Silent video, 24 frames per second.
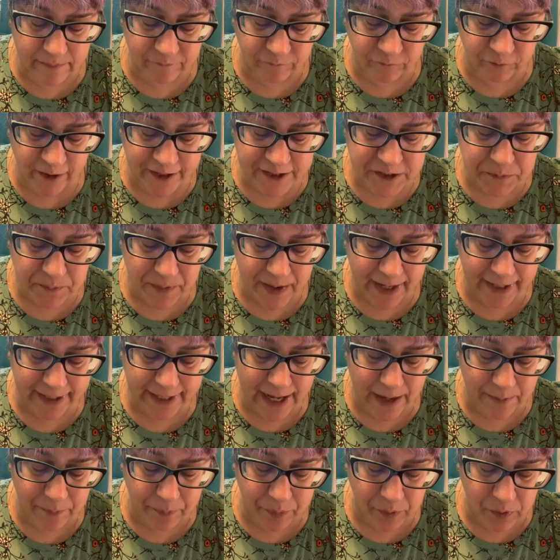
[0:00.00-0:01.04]
fresh
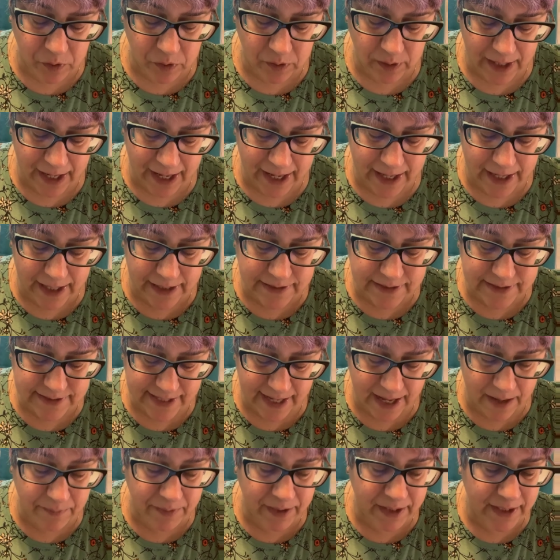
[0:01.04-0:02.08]
pineapple and
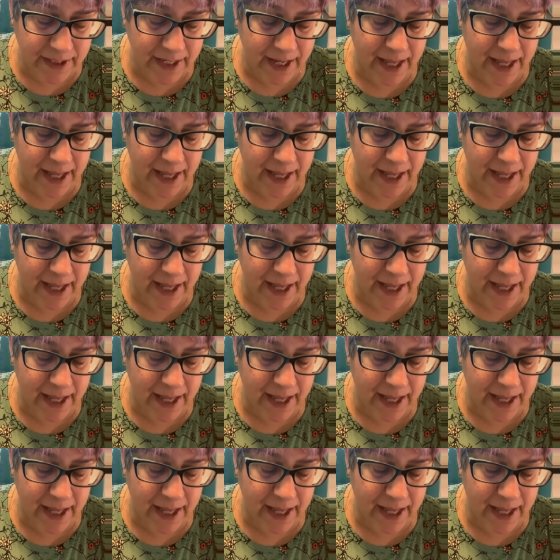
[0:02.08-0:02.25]
salmon,